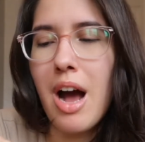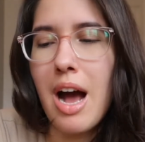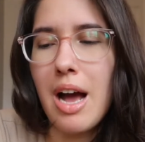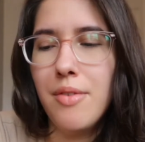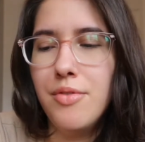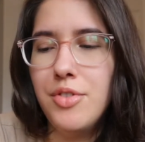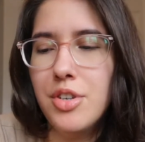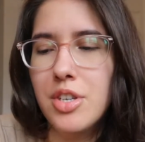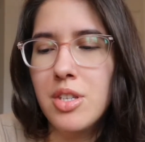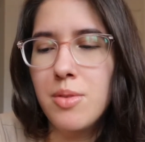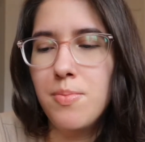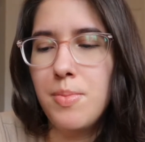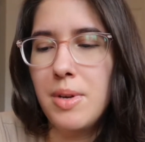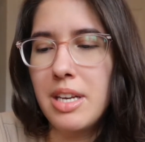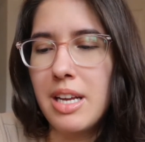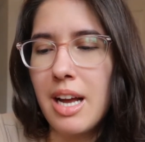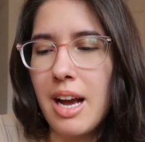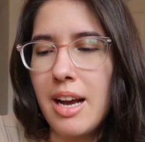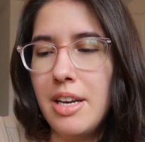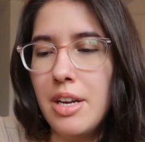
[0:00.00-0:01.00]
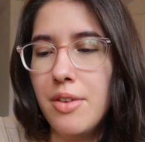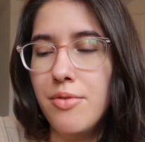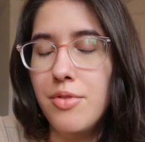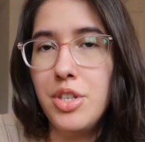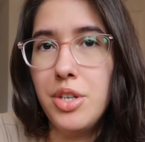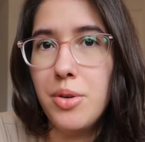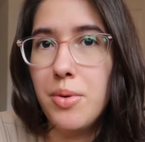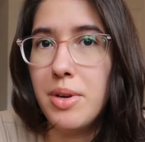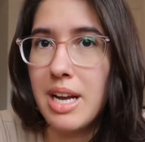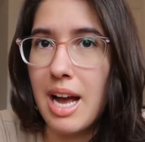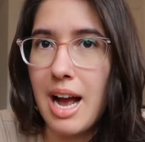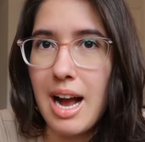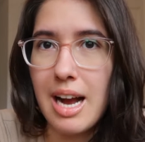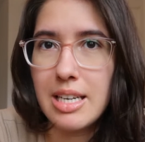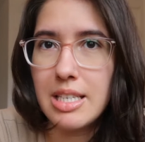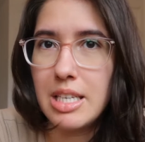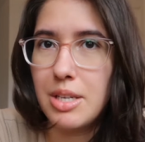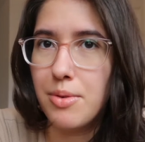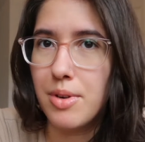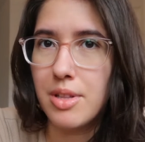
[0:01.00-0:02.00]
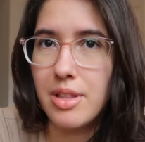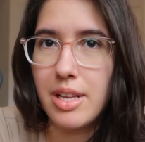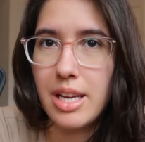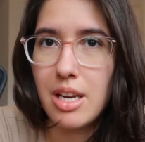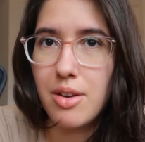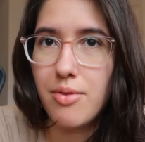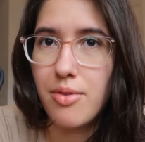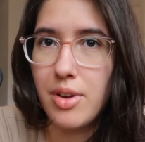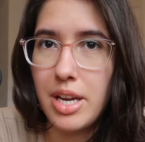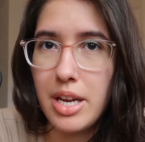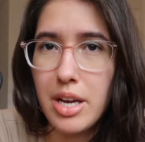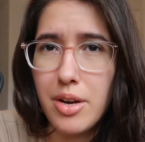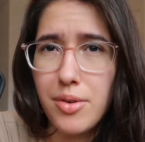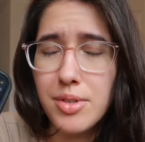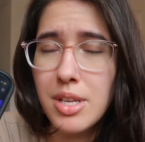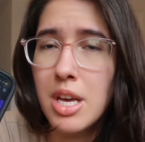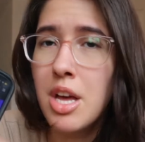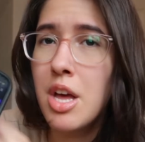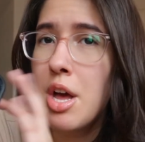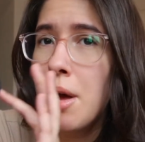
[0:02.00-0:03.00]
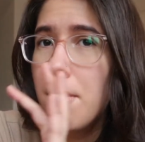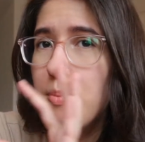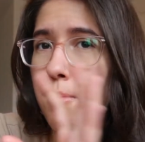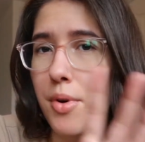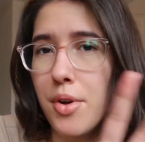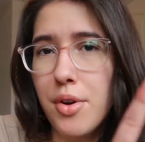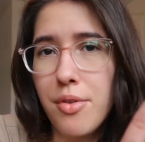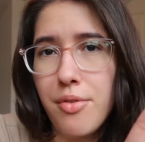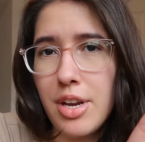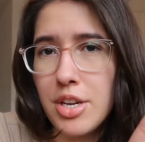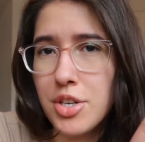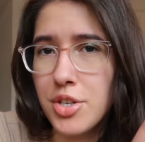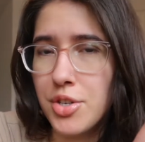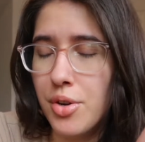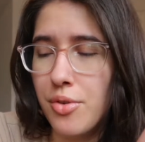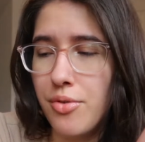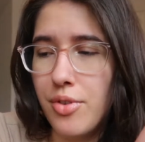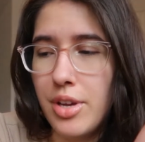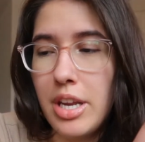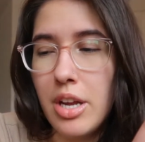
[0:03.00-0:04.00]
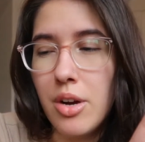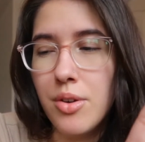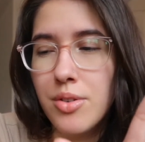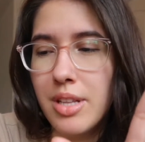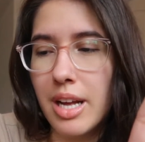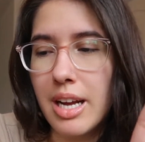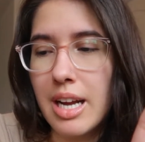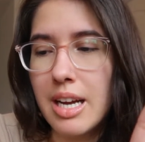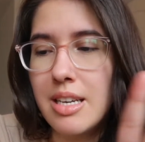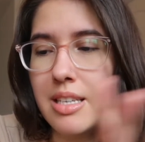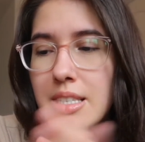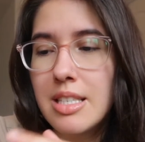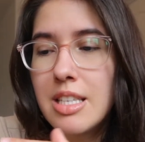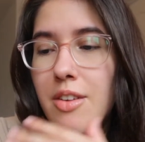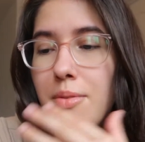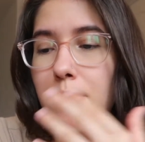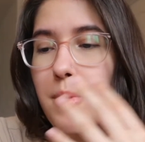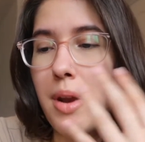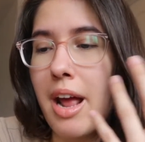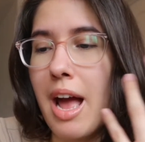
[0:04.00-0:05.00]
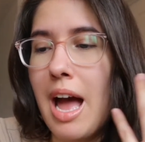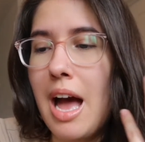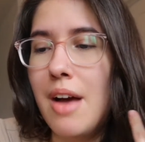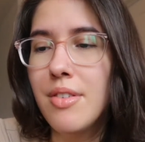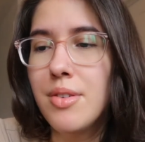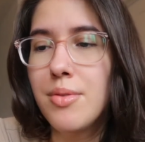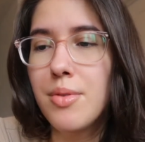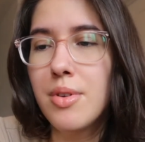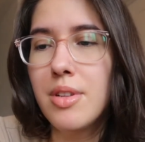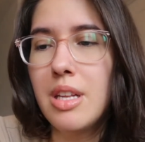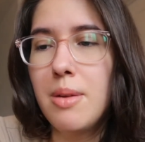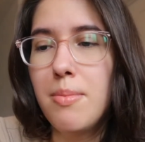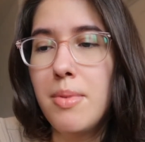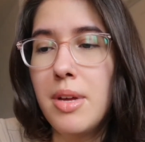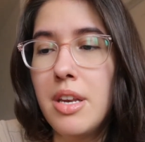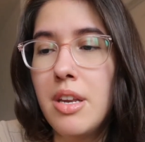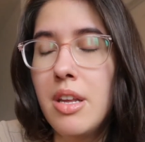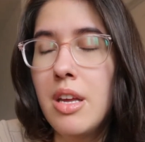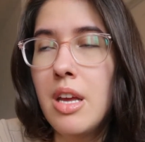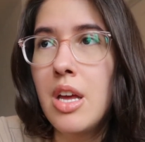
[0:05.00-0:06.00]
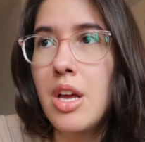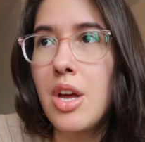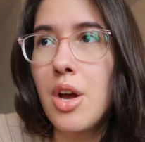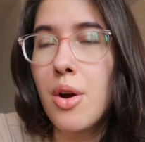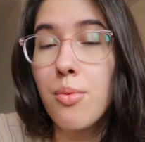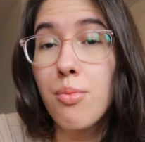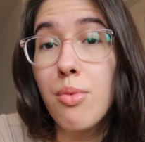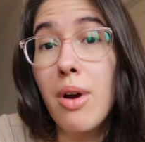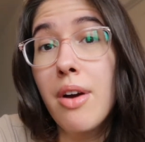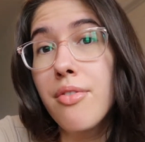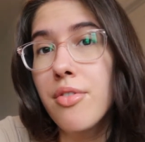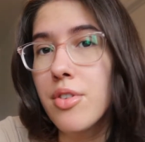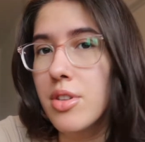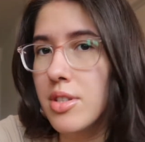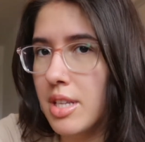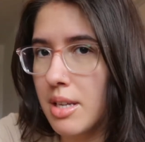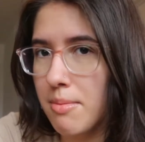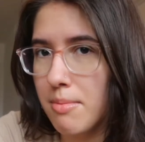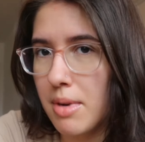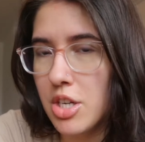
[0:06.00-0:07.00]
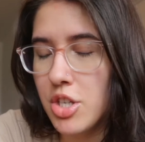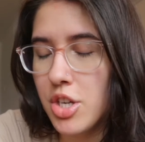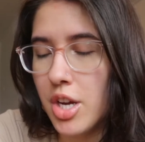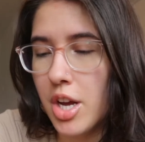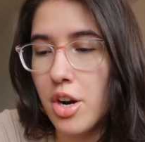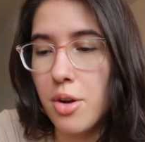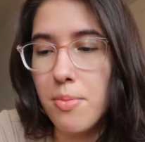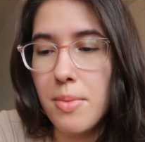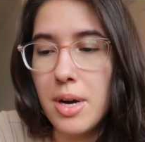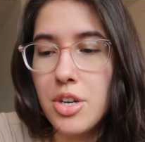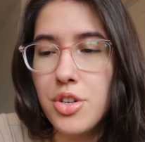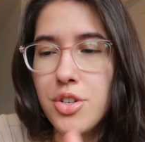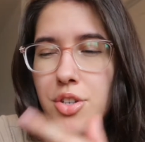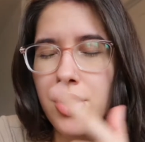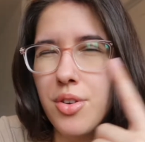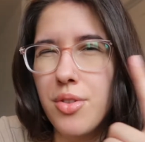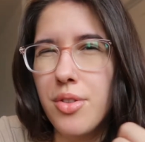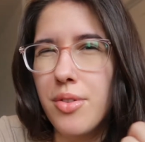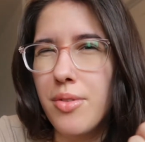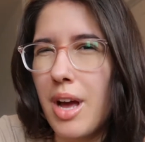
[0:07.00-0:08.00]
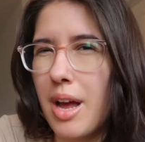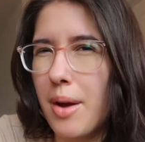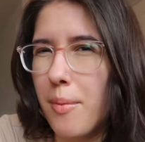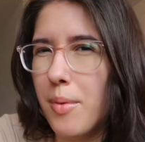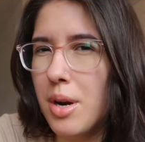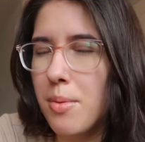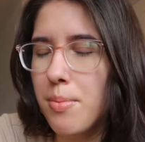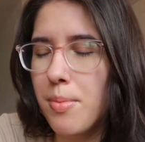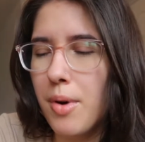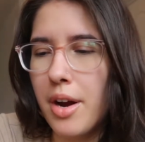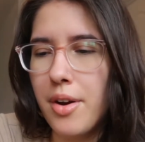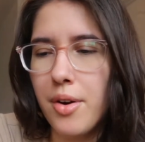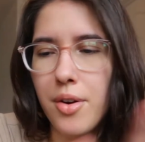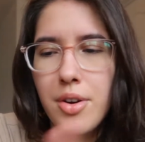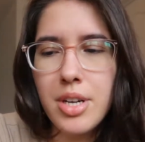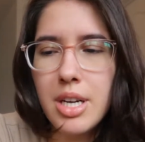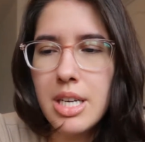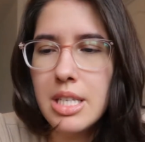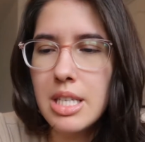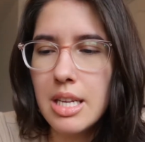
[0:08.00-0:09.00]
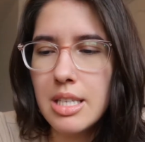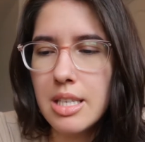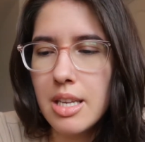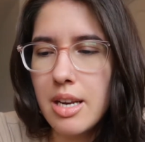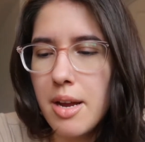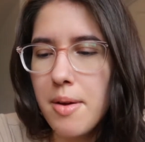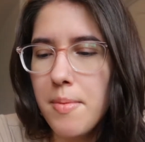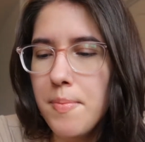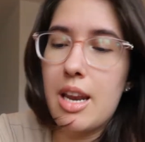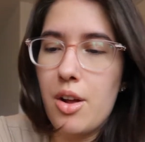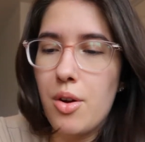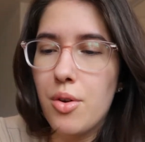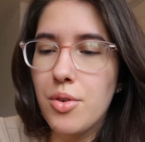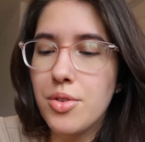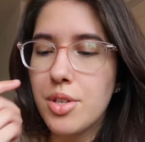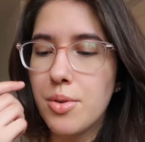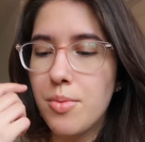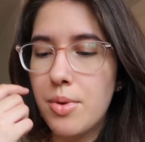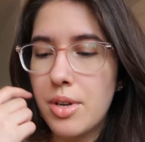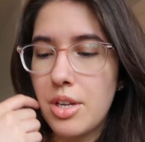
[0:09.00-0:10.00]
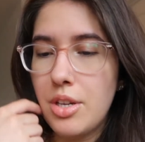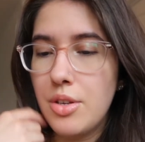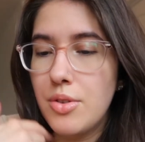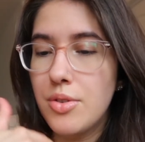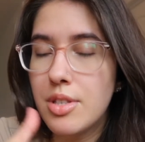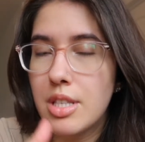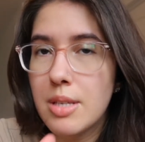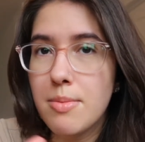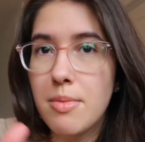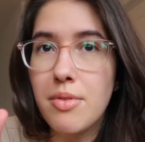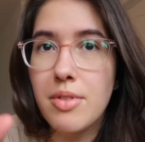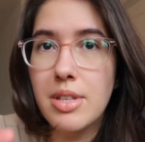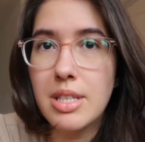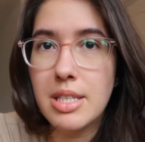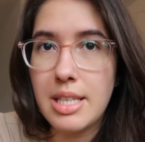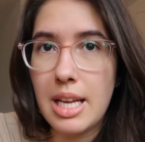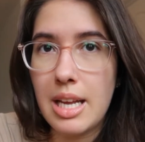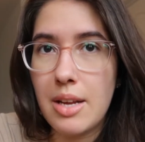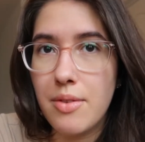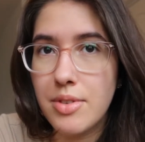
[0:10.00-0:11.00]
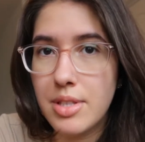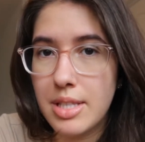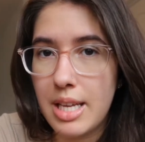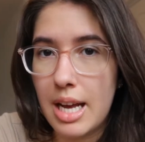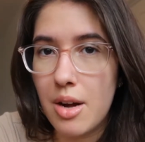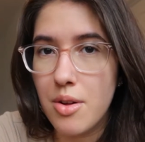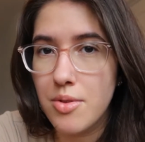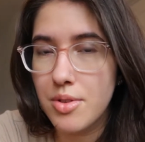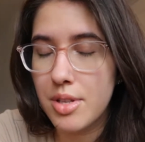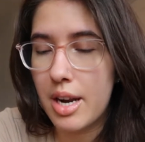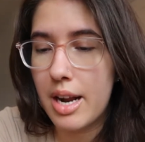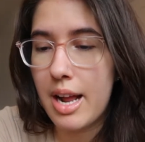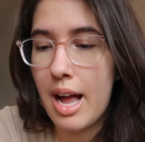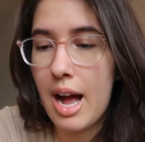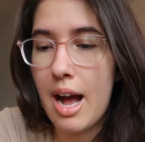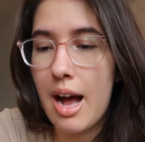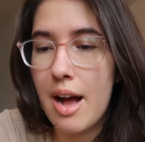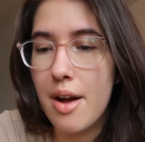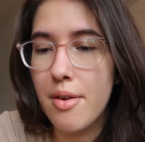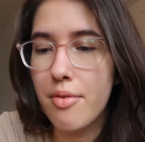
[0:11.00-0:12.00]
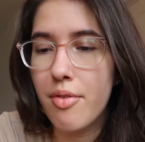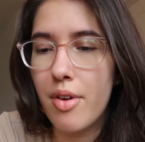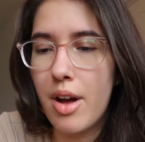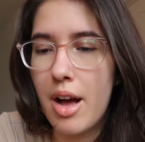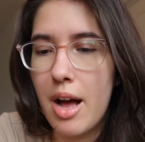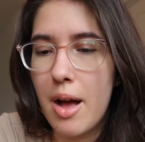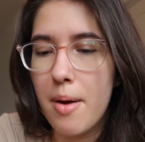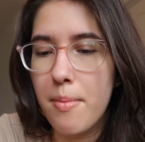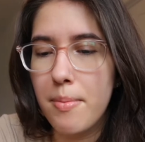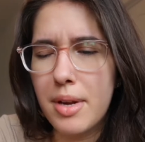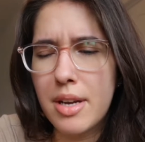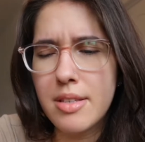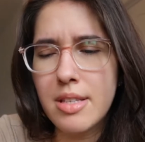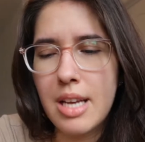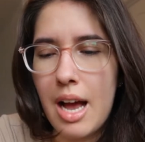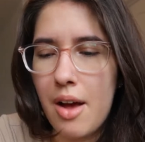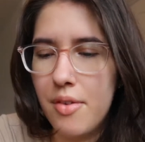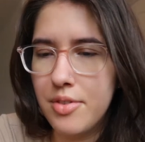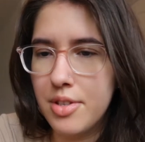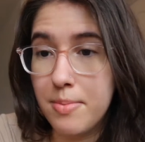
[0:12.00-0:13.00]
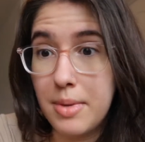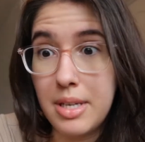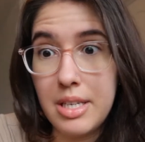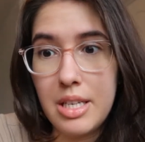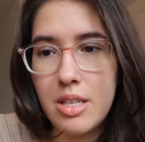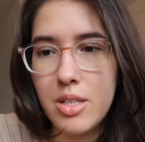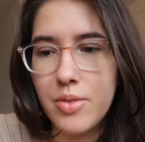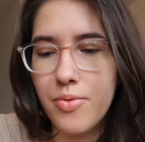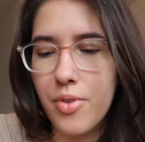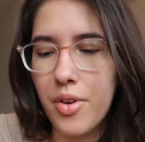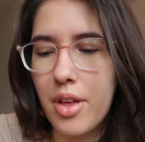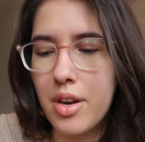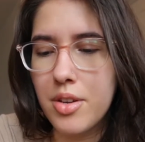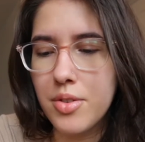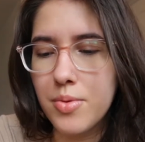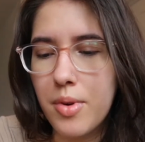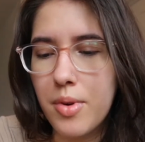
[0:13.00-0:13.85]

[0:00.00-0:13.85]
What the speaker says: I've just been kind of doing acting related videos, motivational videos, that kind of stuff, but I haven't really been referencing my channel much, so I want to prioritize that today. And I also want to use some of the saved sounds that I have because I have some ideas for that as